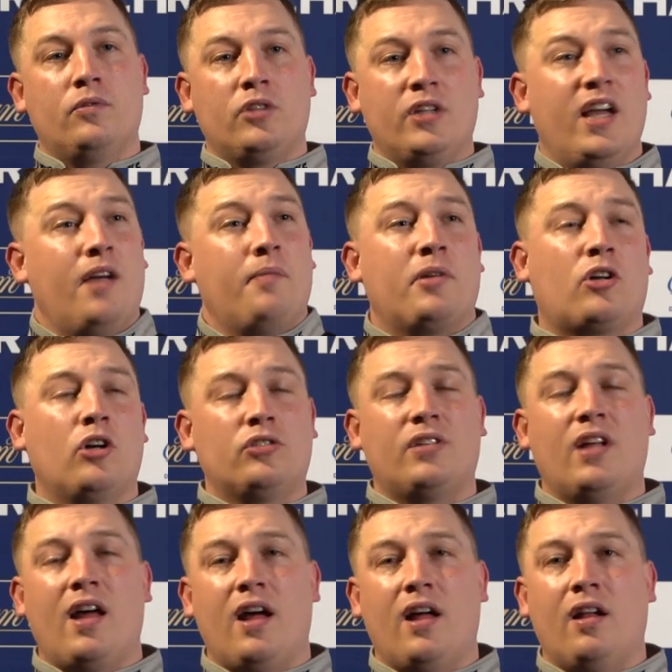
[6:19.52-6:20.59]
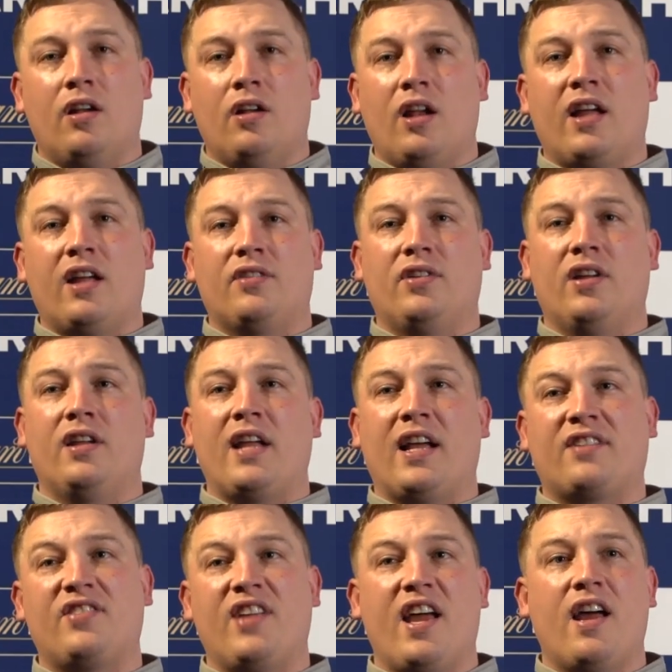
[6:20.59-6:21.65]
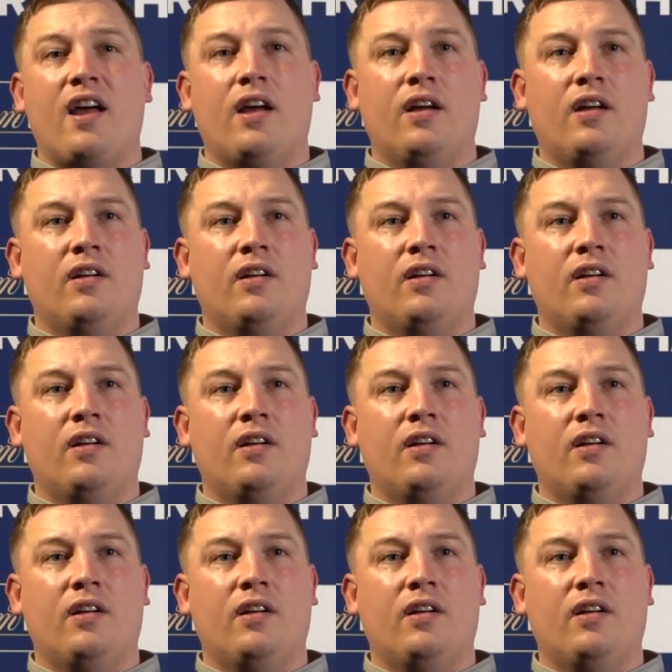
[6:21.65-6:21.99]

Yeah, because like I say, next year,